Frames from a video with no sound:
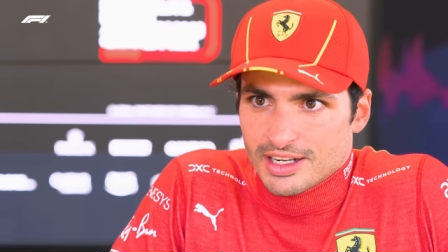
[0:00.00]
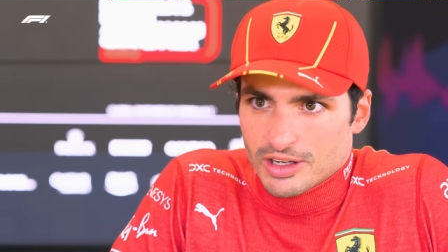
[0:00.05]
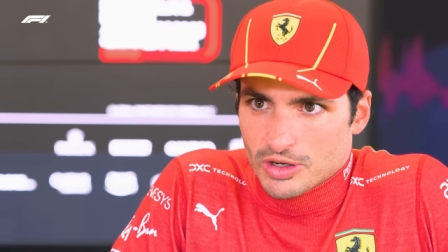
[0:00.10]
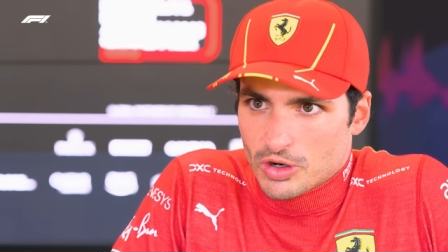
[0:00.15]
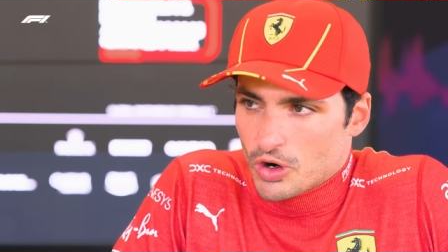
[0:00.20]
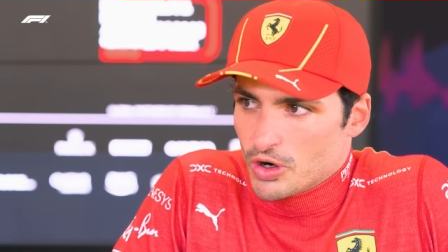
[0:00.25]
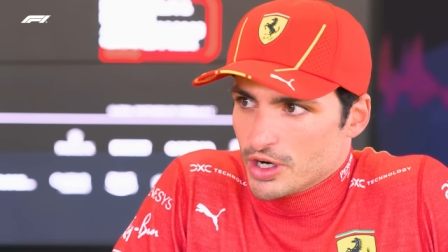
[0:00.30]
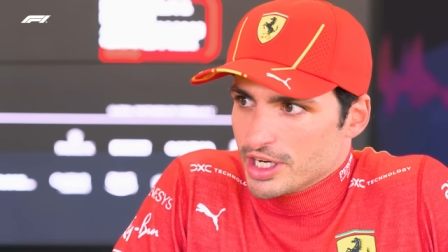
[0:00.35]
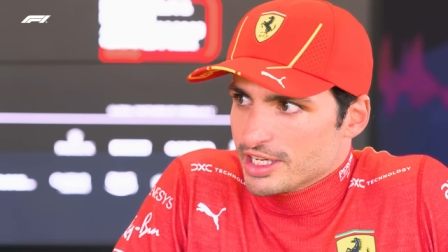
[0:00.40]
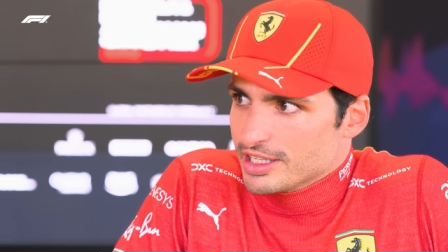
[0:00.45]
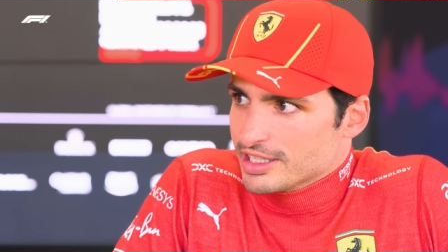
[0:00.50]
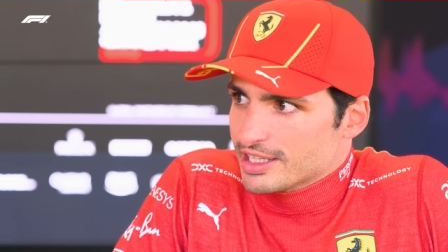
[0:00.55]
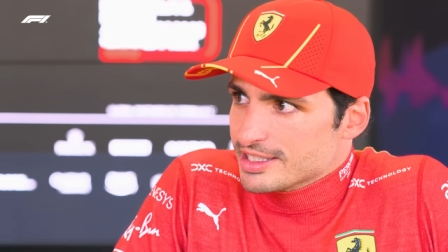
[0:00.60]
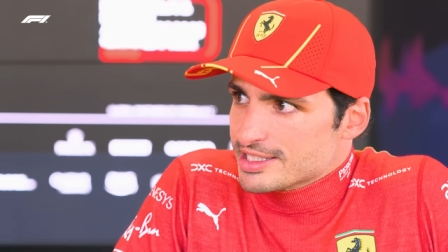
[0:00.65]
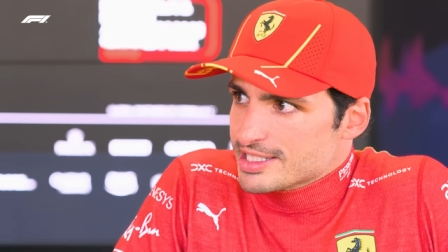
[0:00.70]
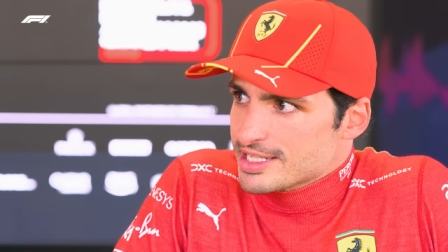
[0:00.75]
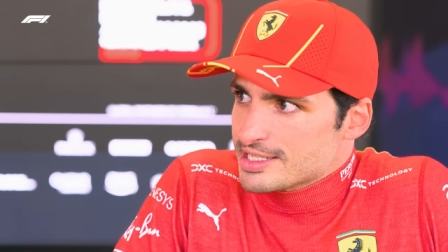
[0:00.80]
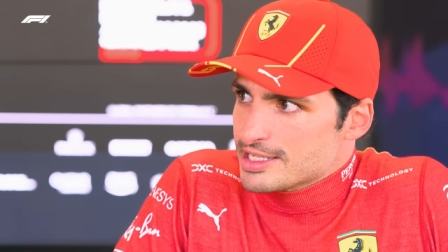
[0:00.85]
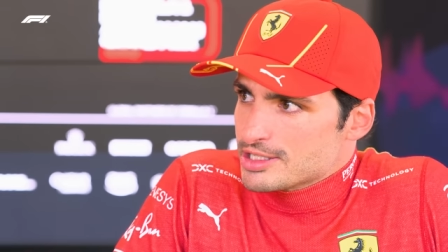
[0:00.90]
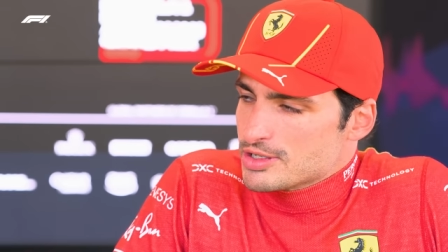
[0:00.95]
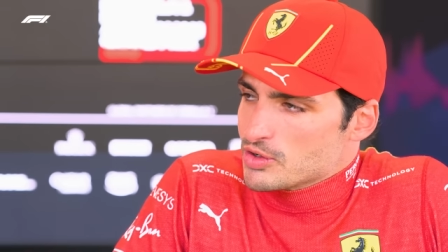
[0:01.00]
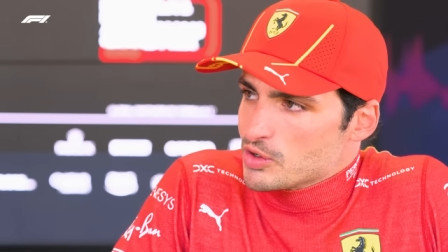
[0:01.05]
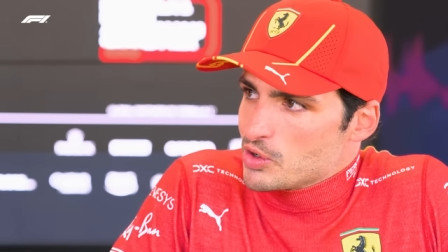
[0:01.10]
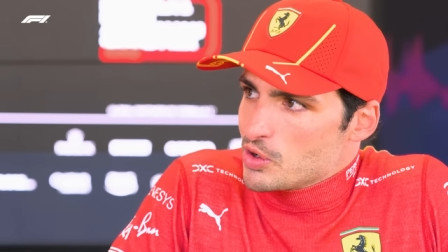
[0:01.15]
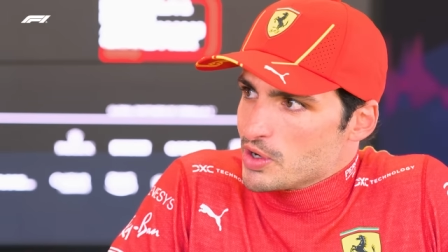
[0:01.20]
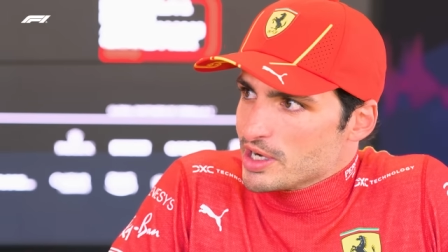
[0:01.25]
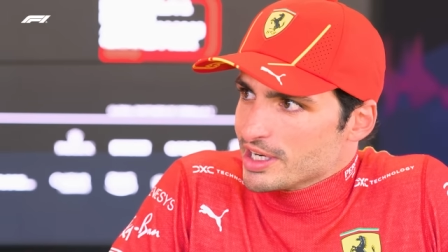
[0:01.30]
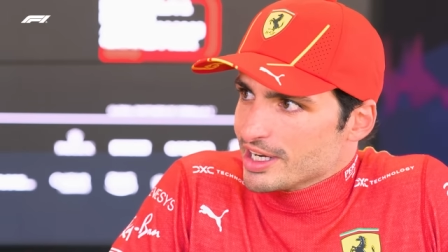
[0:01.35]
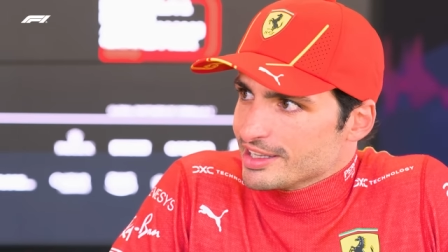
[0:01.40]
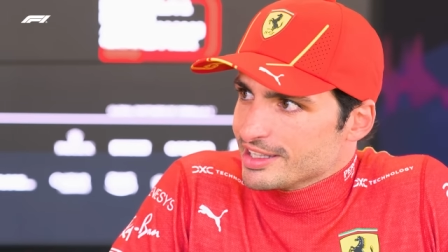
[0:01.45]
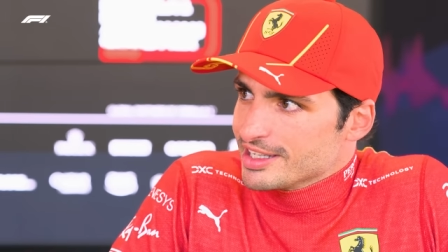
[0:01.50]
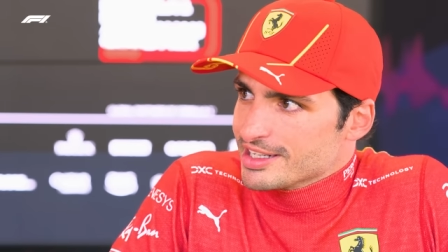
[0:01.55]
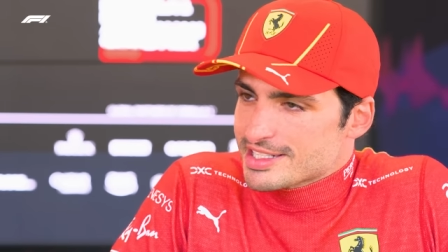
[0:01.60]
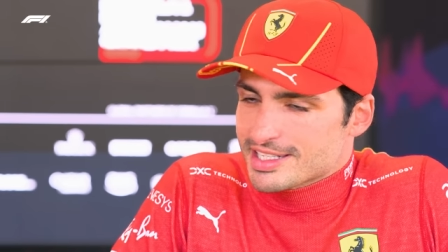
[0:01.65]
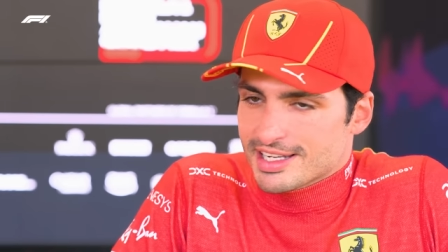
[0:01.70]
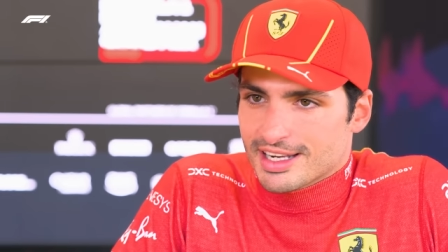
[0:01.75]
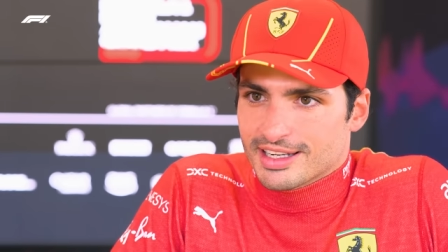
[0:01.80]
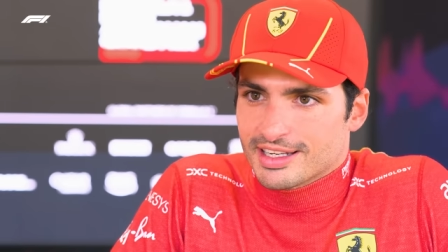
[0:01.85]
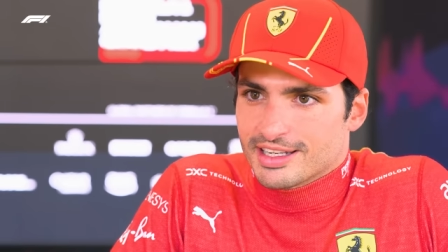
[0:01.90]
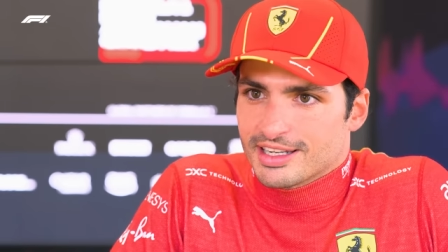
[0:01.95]
going, gets the season going, and then
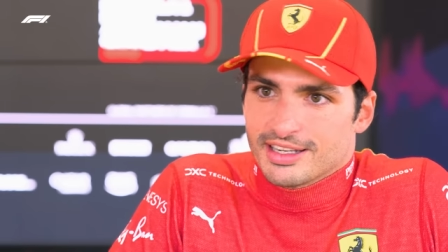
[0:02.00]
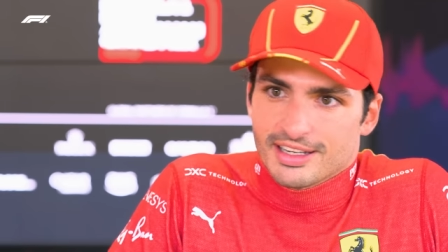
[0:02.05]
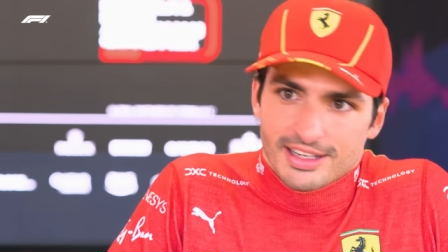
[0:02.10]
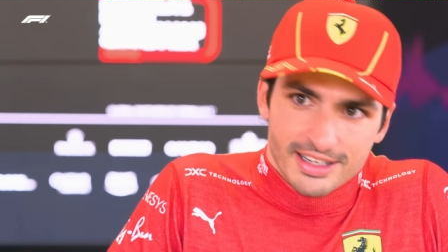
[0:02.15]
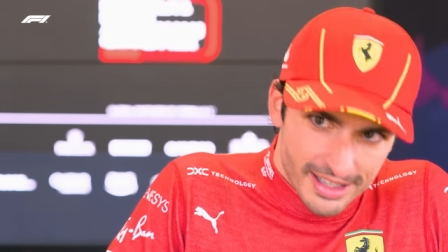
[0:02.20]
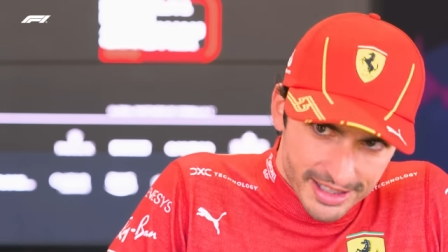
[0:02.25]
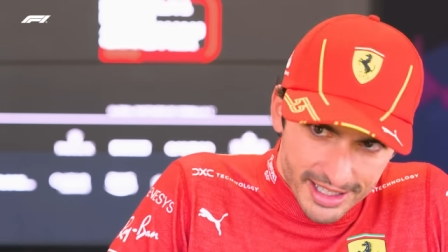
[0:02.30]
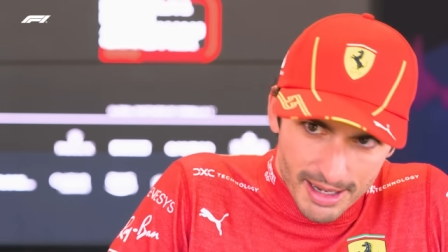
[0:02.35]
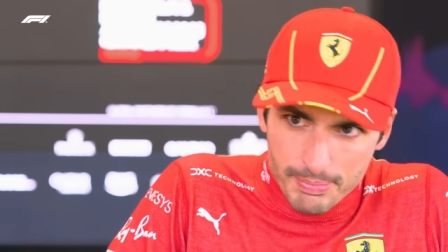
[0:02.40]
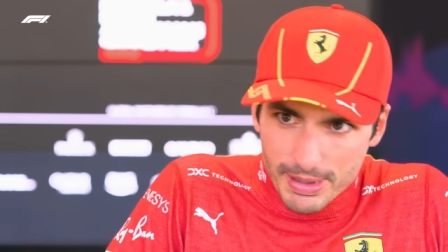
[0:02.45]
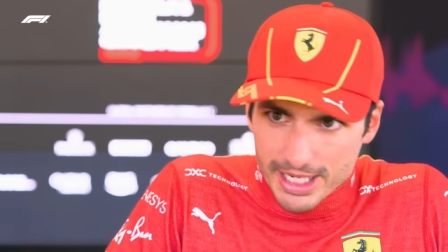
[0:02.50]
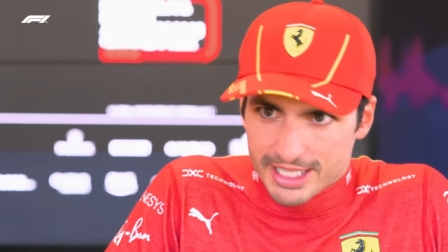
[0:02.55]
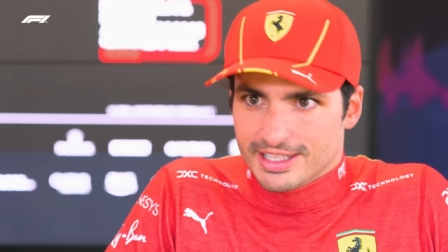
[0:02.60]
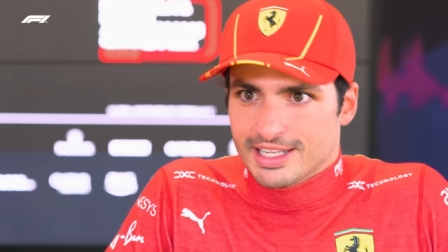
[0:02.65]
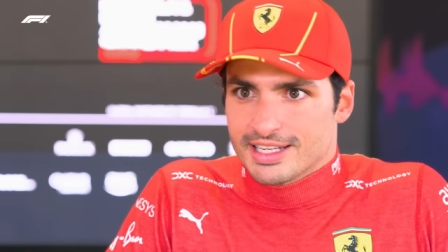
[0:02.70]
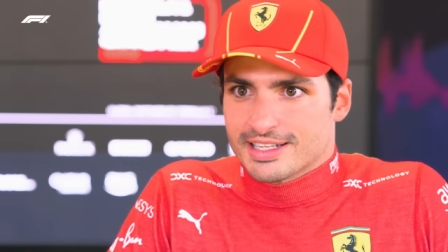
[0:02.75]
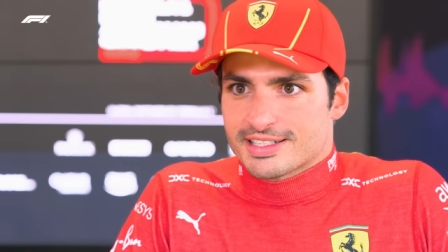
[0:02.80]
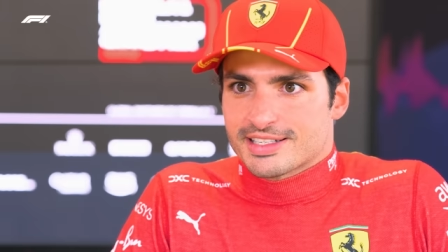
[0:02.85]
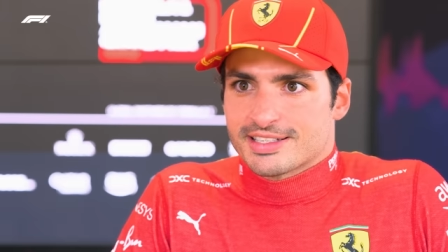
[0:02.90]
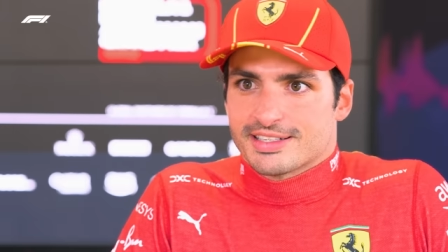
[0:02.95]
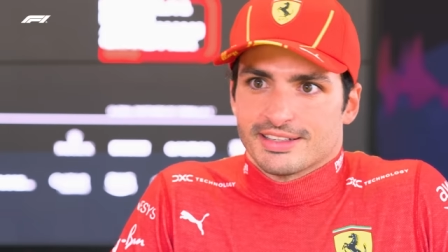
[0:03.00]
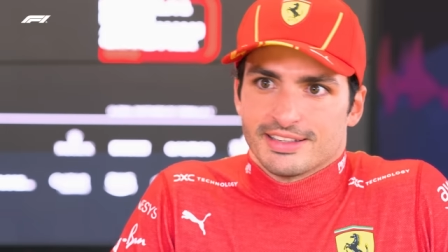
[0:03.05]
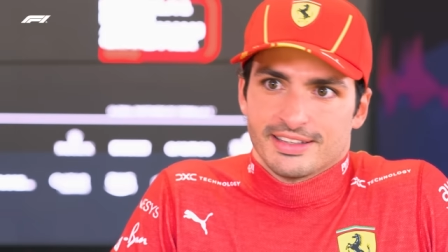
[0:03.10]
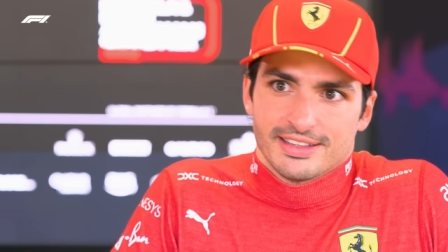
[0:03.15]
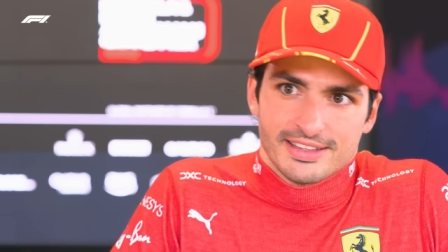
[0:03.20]
suddenly the appendix